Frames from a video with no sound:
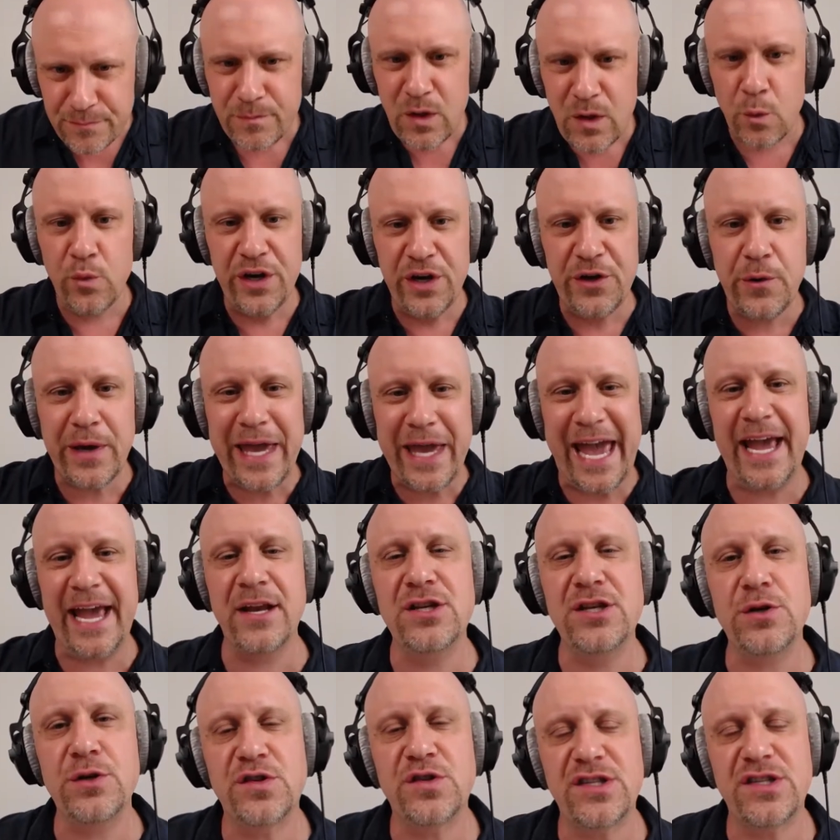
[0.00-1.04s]

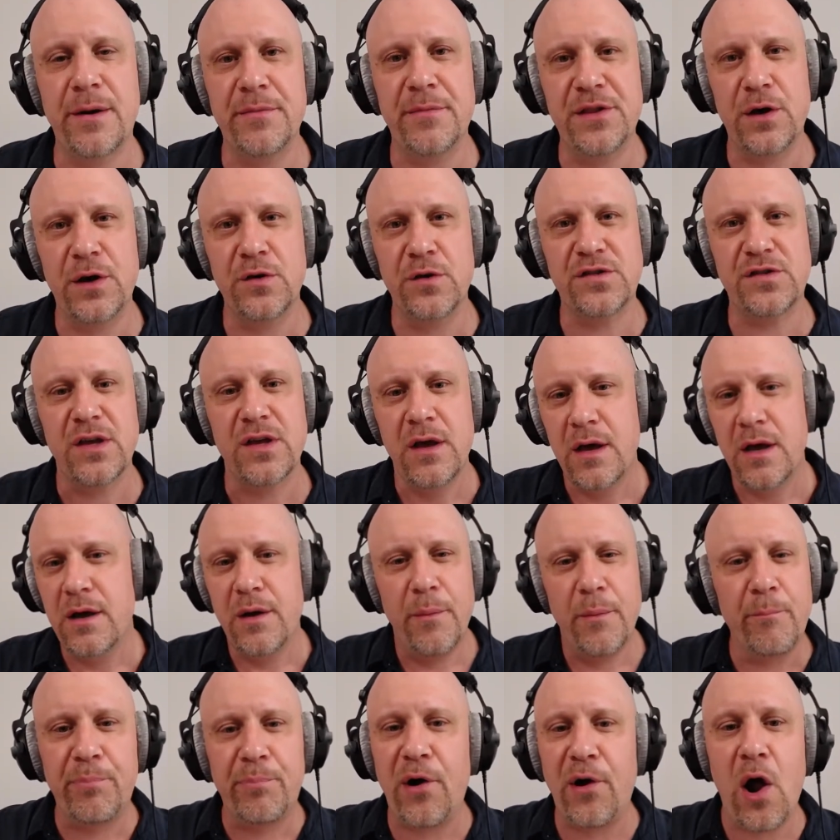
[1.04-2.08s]
do some of those
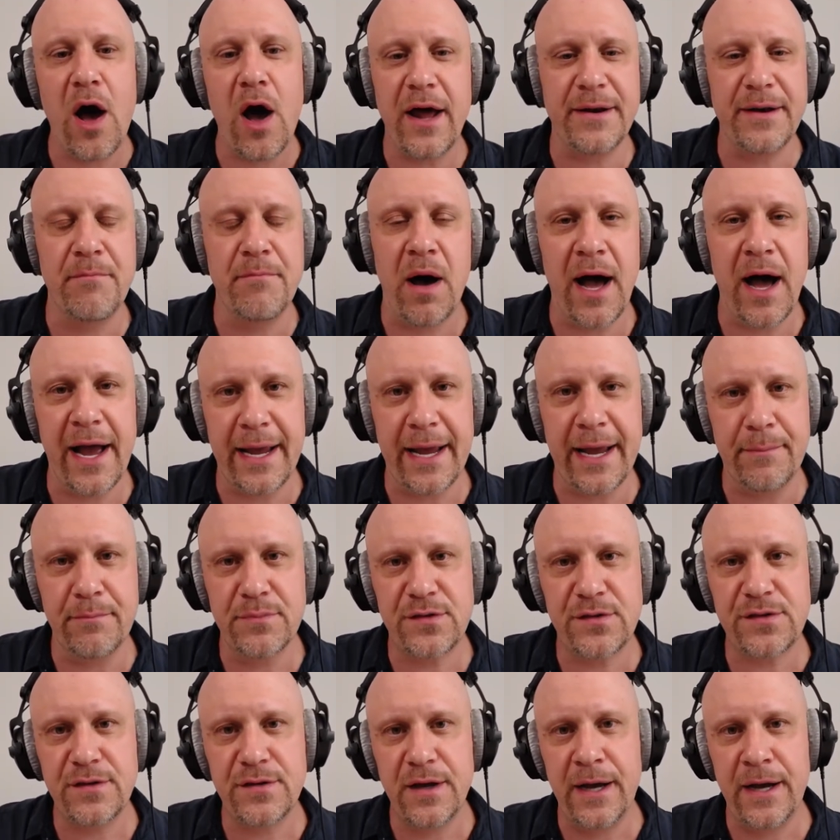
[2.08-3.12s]
broad
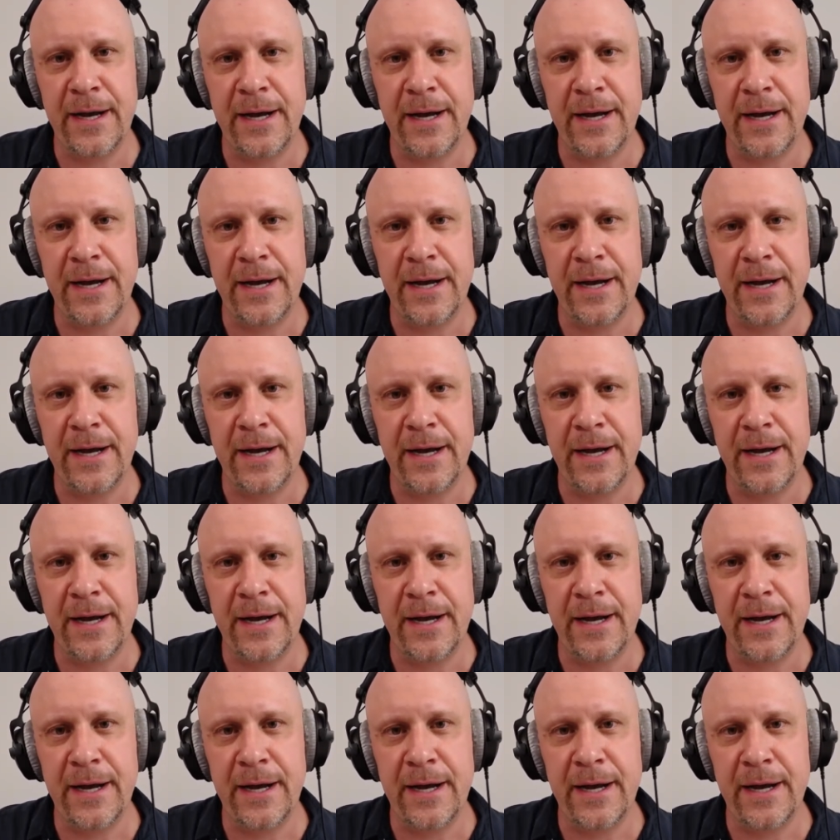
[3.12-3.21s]
mimes.